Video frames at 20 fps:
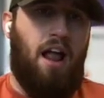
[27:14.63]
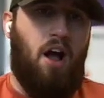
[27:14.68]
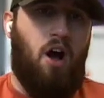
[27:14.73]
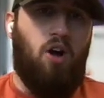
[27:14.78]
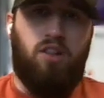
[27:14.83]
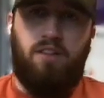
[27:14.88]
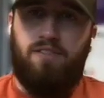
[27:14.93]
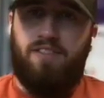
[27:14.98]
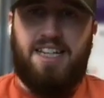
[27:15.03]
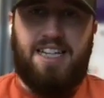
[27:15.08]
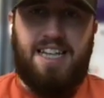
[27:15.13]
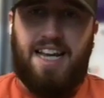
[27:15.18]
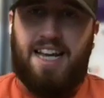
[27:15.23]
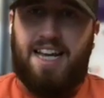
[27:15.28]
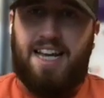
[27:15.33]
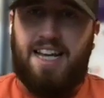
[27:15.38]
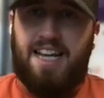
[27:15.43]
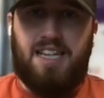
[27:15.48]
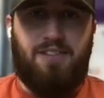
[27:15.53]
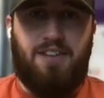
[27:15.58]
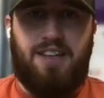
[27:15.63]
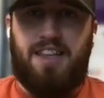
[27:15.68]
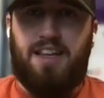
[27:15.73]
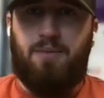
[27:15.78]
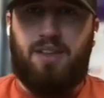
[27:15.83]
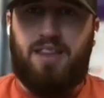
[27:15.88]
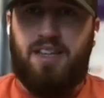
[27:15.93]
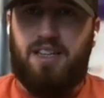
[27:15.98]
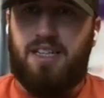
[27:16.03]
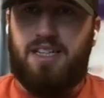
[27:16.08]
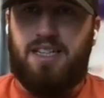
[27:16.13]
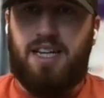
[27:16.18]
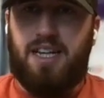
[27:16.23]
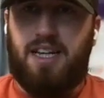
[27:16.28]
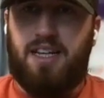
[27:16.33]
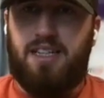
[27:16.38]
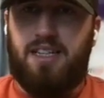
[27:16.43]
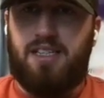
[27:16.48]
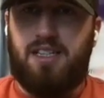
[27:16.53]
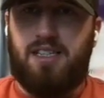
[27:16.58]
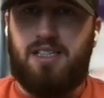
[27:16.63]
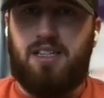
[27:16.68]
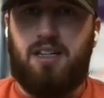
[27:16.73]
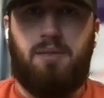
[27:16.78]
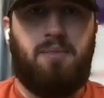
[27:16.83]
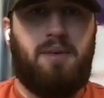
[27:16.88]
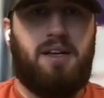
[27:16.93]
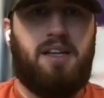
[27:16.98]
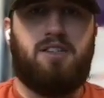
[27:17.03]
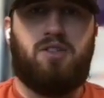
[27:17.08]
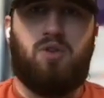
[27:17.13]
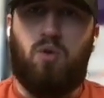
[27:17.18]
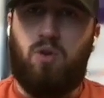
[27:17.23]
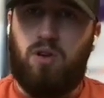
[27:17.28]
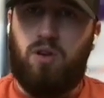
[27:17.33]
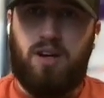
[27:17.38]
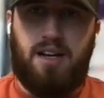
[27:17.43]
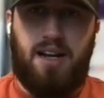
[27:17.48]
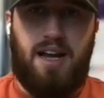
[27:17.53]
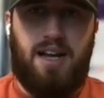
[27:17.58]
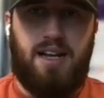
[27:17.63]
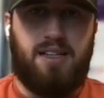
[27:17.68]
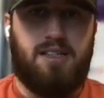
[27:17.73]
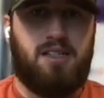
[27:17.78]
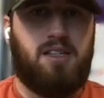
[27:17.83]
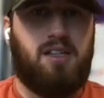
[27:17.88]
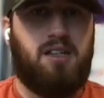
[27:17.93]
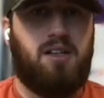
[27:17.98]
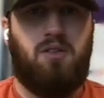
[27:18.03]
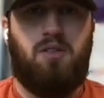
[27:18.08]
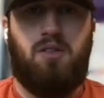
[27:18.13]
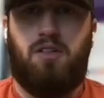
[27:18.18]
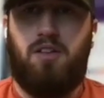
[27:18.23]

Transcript: all of the tickets, everything within the ticketing system is organized.